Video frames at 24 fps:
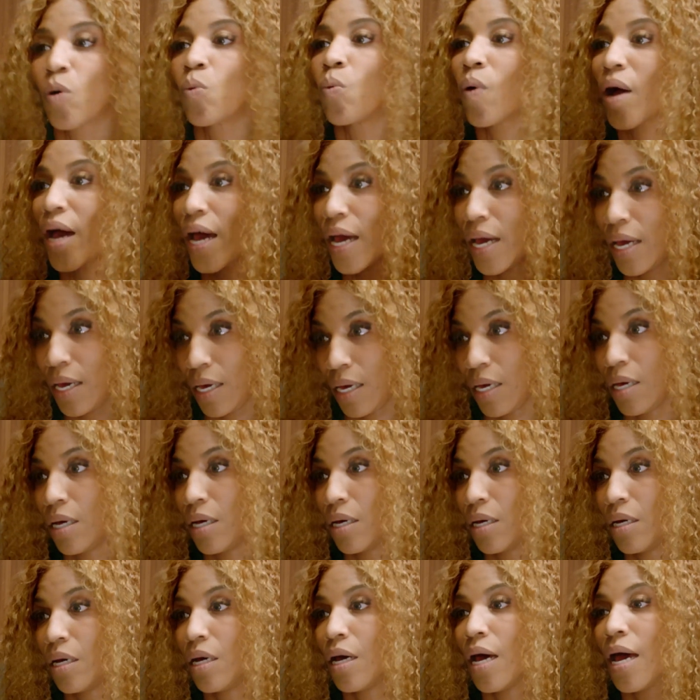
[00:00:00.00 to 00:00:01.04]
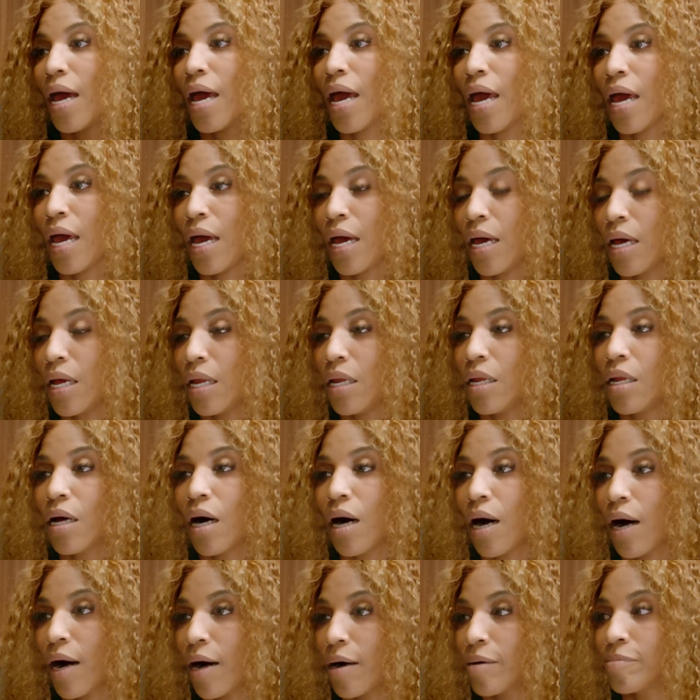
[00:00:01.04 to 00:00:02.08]
away. And
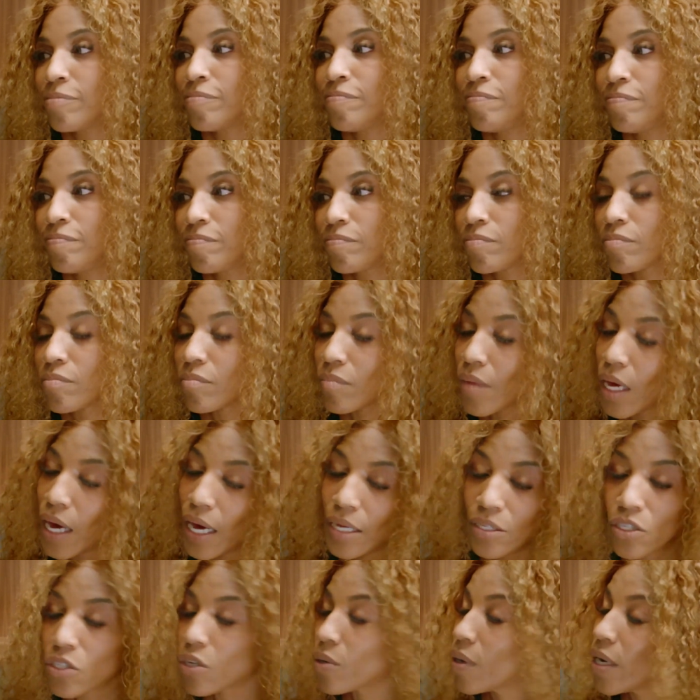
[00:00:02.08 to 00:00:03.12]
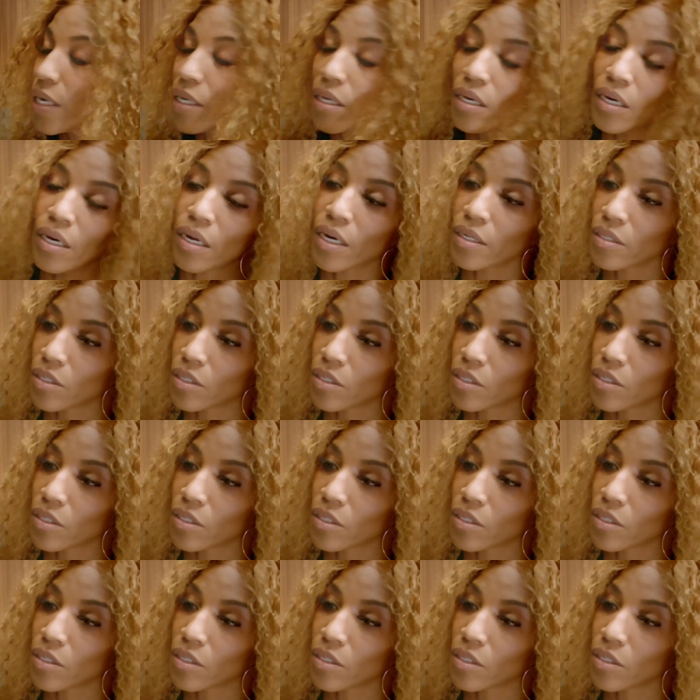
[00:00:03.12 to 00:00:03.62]
so I did. I